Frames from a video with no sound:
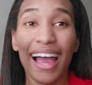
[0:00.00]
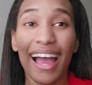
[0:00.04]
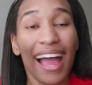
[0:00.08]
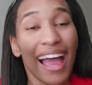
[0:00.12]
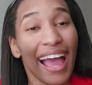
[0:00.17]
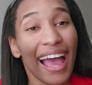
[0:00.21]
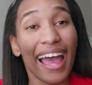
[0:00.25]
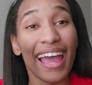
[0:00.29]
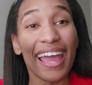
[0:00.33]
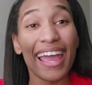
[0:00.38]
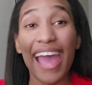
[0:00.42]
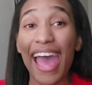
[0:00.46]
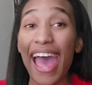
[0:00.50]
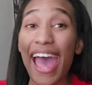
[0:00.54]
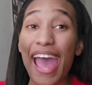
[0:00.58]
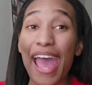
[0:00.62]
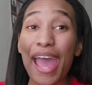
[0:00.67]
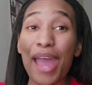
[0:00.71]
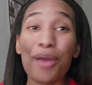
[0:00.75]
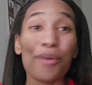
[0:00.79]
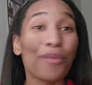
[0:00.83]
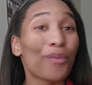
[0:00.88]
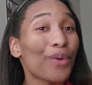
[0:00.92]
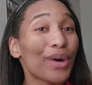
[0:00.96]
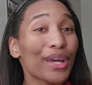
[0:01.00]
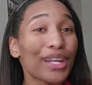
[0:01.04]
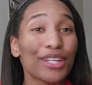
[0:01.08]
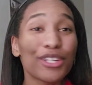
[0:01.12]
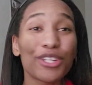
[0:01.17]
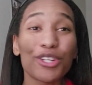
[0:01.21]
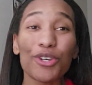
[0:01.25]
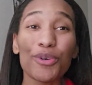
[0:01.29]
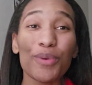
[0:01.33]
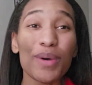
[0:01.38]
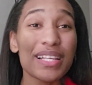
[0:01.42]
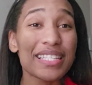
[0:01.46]
Hey, hey, what it
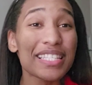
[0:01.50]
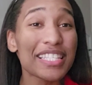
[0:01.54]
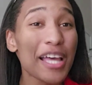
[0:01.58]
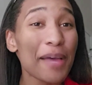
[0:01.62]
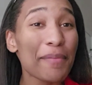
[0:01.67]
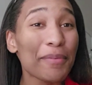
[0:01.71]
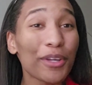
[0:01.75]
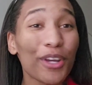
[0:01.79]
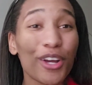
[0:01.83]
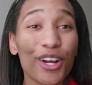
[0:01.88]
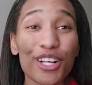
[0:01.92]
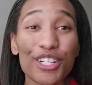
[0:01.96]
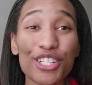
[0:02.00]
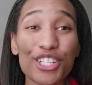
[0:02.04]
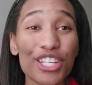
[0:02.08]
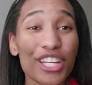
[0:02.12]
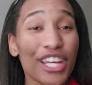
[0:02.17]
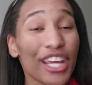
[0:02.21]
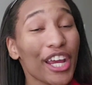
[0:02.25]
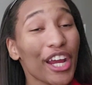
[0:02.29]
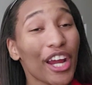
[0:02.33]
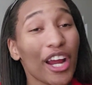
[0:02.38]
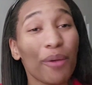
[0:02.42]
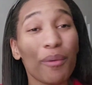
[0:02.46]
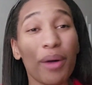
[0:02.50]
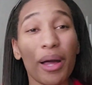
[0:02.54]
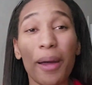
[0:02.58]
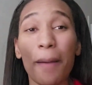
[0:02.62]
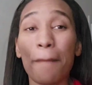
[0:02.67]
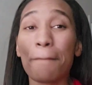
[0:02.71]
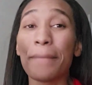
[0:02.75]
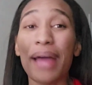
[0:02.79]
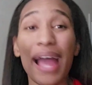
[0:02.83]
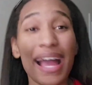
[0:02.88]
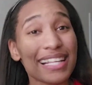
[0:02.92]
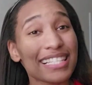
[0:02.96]
do? What's up? Your girl G here. Welcome
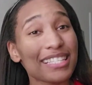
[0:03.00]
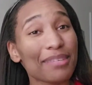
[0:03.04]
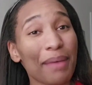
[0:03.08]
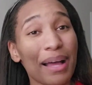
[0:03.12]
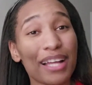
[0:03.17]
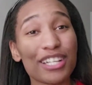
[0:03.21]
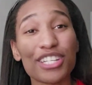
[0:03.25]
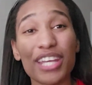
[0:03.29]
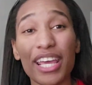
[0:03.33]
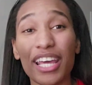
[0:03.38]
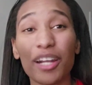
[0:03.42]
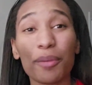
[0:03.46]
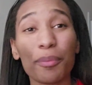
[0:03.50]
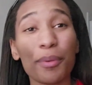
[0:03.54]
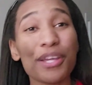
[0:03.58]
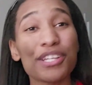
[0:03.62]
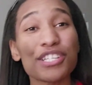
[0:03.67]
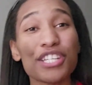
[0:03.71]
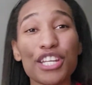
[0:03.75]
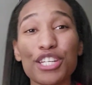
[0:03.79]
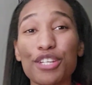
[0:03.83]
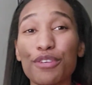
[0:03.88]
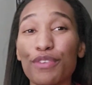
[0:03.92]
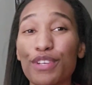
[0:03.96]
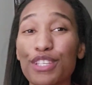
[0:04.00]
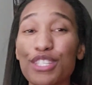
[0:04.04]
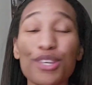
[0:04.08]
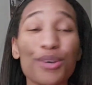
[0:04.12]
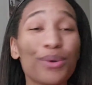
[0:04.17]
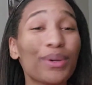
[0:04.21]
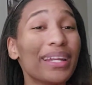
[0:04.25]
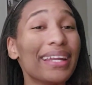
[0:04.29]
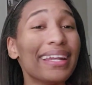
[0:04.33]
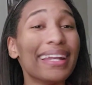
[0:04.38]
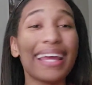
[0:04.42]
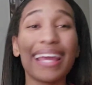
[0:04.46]
back to my channel. Appreciate you for
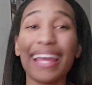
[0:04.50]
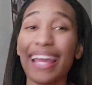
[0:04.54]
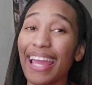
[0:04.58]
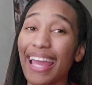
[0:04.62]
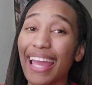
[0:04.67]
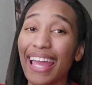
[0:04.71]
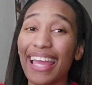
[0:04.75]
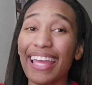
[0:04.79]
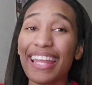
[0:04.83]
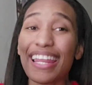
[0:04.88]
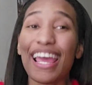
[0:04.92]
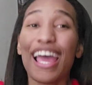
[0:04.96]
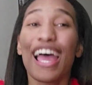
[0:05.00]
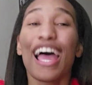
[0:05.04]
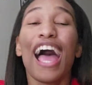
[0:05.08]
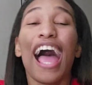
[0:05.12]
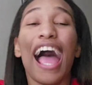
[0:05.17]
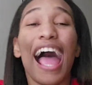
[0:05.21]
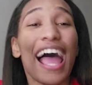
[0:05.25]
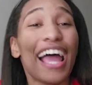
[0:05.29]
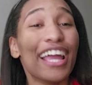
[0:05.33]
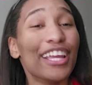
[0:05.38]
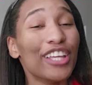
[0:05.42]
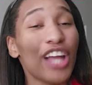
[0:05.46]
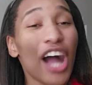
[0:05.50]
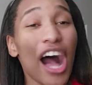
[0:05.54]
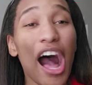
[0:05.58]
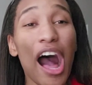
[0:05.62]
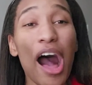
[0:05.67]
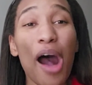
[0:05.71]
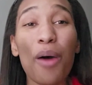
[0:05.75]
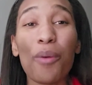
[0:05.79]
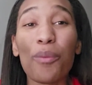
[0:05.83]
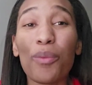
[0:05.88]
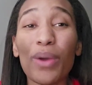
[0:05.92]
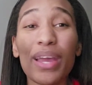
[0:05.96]
tuning in. And
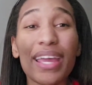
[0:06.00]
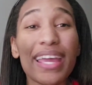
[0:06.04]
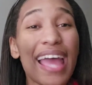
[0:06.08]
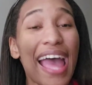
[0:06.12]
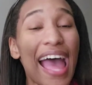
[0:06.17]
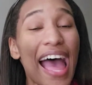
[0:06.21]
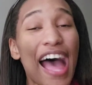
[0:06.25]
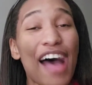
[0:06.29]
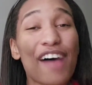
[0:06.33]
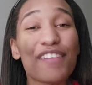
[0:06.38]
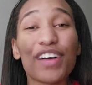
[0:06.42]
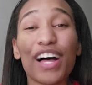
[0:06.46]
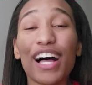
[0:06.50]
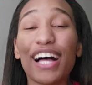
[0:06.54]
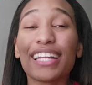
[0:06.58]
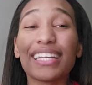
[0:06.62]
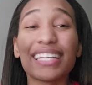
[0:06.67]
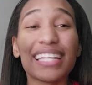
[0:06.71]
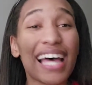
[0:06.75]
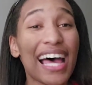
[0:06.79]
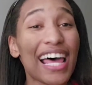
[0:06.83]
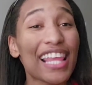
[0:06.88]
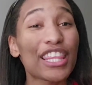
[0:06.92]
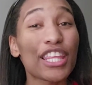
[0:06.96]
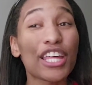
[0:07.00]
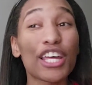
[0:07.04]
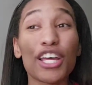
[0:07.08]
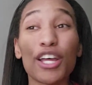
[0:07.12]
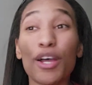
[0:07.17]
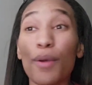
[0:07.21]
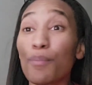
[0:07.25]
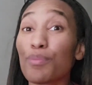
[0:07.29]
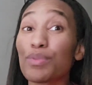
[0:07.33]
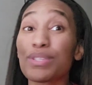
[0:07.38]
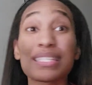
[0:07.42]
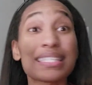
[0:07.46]
y'all, we have
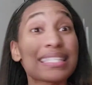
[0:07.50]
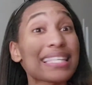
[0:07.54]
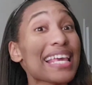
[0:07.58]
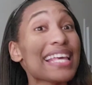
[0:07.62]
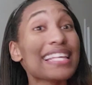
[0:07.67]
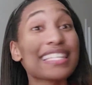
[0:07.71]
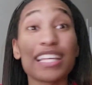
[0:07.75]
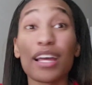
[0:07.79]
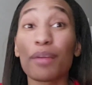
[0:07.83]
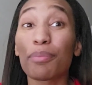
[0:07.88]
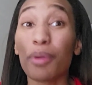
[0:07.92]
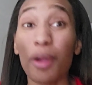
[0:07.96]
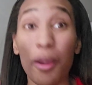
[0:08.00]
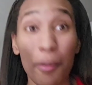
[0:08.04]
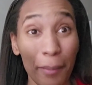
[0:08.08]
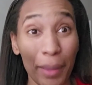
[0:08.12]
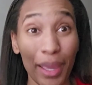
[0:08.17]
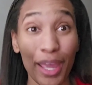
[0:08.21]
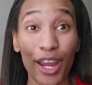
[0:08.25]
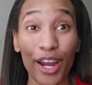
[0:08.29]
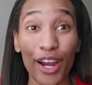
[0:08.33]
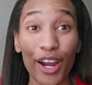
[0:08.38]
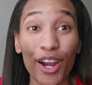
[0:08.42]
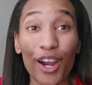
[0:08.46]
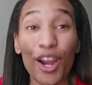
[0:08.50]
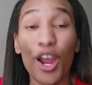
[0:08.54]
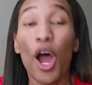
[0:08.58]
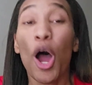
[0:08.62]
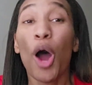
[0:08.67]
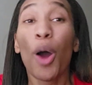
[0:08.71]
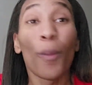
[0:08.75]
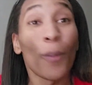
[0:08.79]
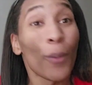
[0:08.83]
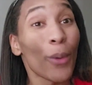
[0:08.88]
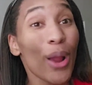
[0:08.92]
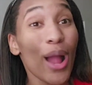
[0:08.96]
another season premiere.
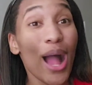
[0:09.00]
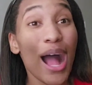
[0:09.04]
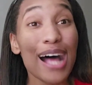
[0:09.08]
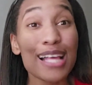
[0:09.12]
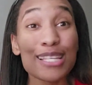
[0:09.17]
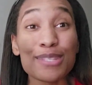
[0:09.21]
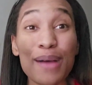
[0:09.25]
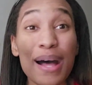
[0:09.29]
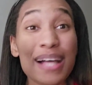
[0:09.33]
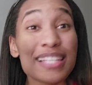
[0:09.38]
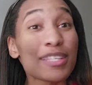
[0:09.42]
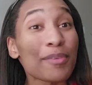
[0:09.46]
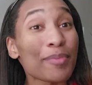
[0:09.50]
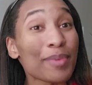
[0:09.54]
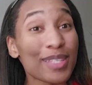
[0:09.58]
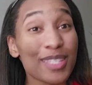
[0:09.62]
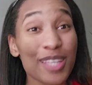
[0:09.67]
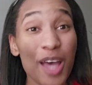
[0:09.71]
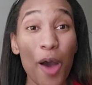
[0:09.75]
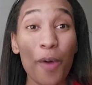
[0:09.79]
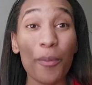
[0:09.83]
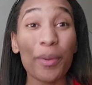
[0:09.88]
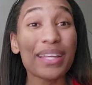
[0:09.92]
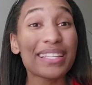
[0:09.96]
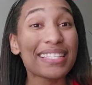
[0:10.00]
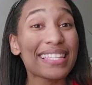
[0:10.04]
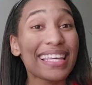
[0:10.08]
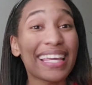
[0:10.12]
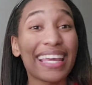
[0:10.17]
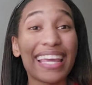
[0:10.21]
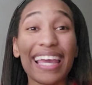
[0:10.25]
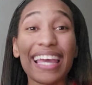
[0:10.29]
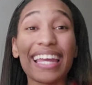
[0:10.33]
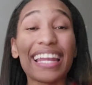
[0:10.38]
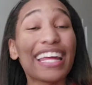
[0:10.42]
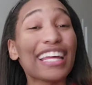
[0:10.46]
Real Housewives of Potomac to
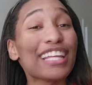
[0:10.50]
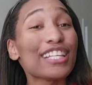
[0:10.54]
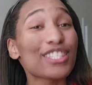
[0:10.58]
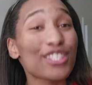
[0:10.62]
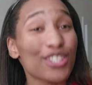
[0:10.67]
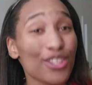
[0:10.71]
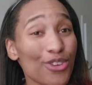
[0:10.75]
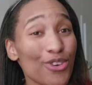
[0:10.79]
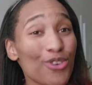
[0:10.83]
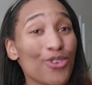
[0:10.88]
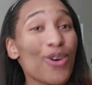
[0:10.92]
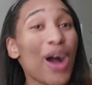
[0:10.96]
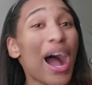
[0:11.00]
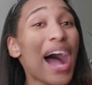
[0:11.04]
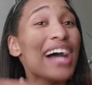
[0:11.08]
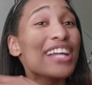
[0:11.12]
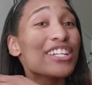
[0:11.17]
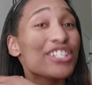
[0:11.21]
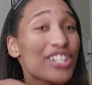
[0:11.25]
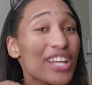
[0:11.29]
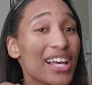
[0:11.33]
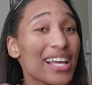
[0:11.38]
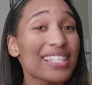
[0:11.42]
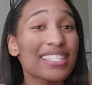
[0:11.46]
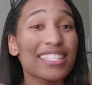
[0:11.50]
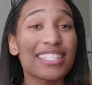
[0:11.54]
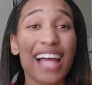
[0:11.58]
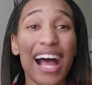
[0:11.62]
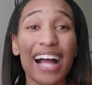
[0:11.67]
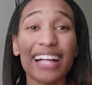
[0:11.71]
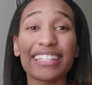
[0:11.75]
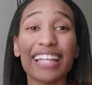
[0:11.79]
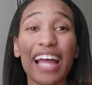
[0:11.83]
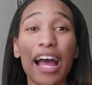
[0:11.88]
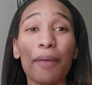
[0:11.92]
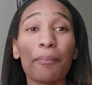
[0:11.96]
get into. I just
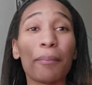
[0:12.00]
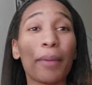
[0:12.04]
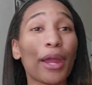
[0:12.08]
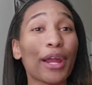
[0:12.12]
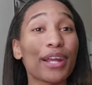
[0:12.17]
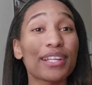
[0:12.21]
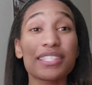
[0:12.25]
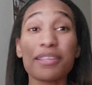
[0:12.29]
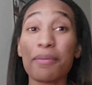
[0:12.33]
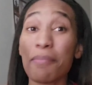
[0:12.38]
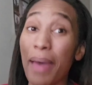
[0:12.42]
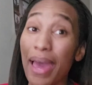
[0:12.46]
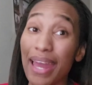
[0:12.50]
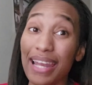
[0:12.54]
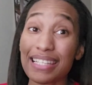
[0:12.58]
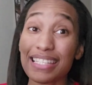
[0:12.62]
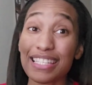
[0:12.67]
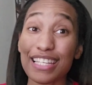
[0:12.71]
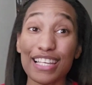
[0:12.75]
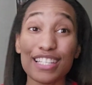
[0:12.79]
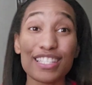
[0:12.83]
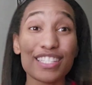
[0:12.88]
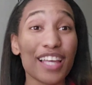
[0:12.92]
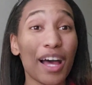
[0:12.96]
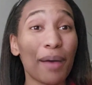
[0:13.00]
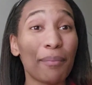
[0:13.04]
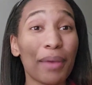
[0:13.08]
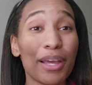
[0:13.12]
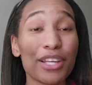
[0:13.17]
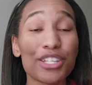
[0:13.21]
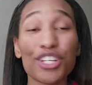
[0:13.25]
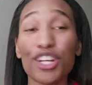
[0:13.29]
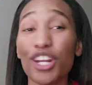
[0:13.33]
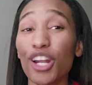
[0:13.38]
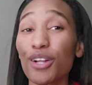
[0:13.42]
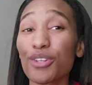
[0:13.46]
knocked out Married to Medicine, so y'all make
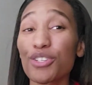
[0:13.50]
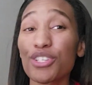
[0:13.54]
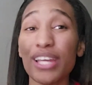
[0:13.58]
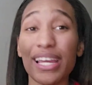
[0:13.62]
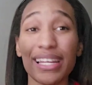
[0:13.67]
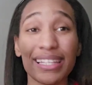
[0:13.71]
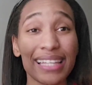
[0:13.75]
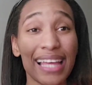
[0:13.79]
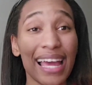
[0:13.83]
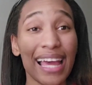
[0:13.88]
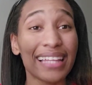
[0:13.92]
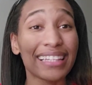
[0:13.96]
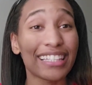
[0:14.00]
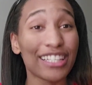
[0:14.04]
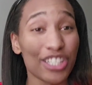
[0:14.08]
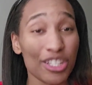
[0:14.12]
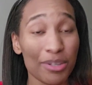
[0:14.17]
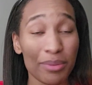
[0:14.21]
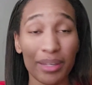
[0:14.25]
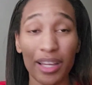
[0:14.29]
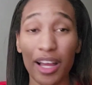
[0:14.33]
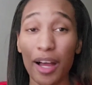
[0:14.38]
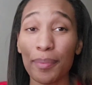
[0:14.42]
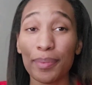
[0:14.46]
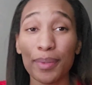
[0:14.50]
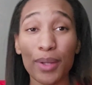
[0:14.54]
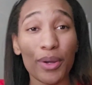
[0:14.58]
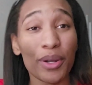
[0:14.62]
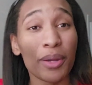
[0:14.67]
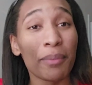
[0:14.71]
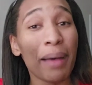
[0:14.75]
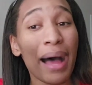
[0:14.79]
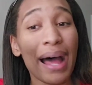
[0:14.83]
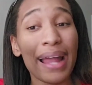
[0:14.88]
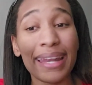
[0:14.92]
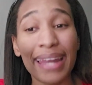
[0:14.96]
sure you go check that. That should be uploaded
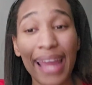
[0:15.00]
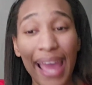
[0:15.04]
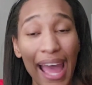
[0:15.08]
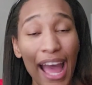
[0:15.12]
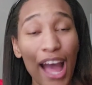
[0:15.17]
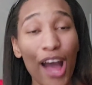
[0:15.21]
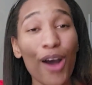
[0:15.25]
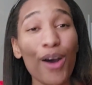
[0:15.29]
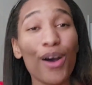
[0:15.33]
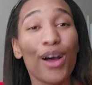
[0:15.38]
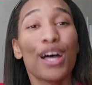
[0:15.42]
by now.